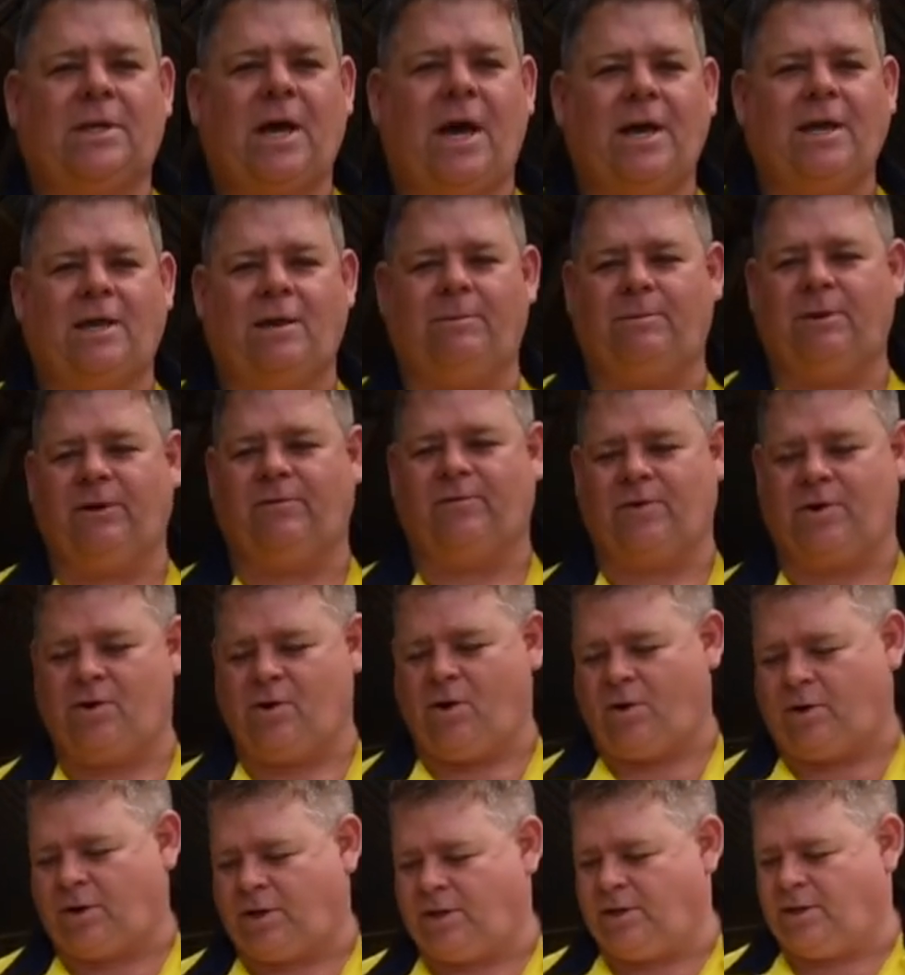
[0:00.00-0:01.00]
take a bit of a
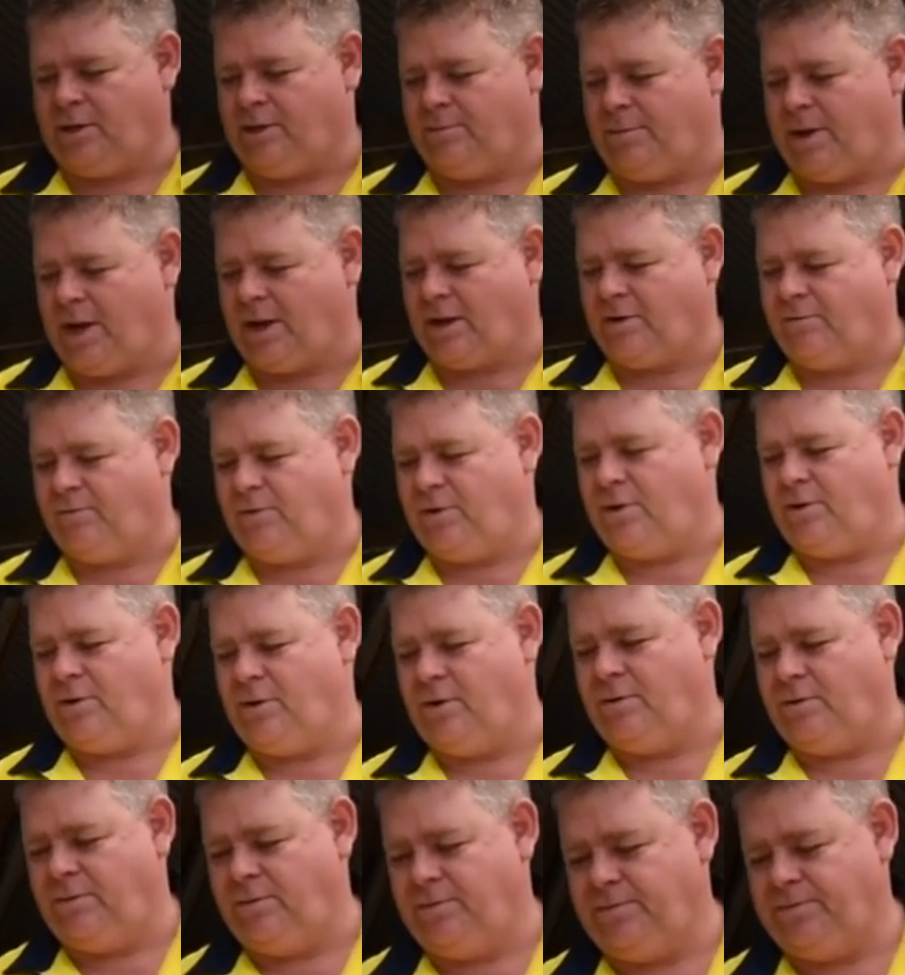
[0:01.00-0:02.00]
knock in the back of your
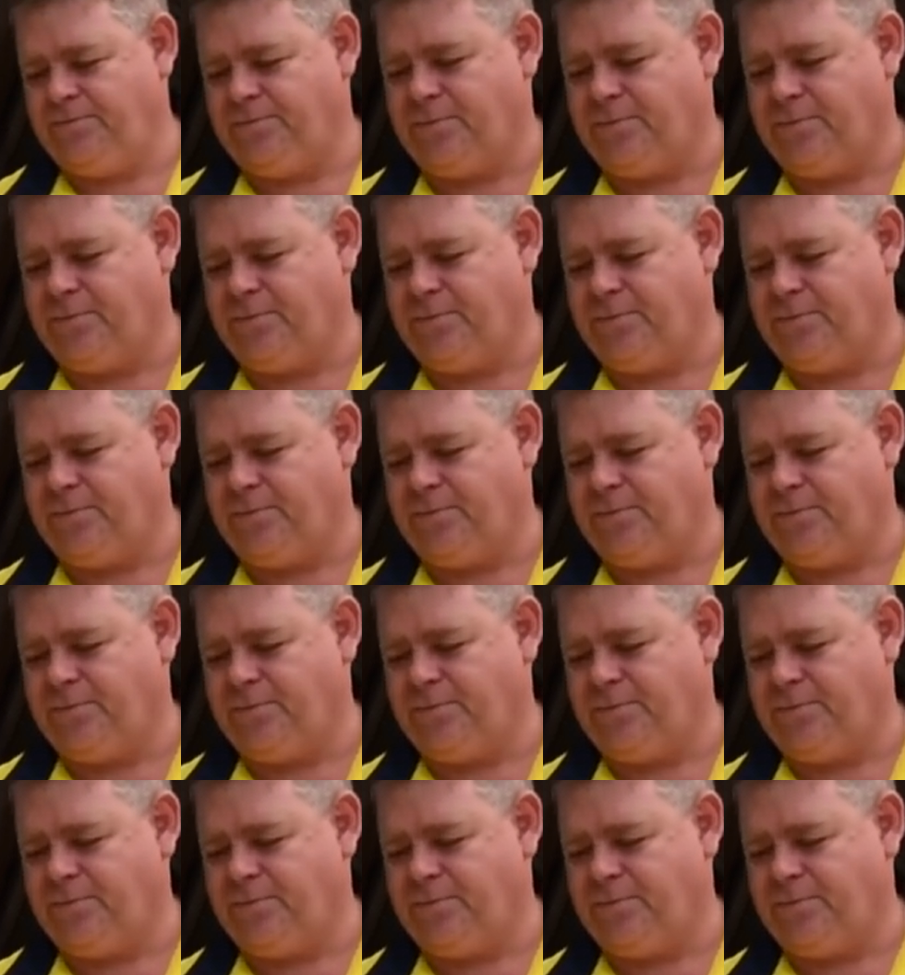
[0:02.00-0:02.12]
ute.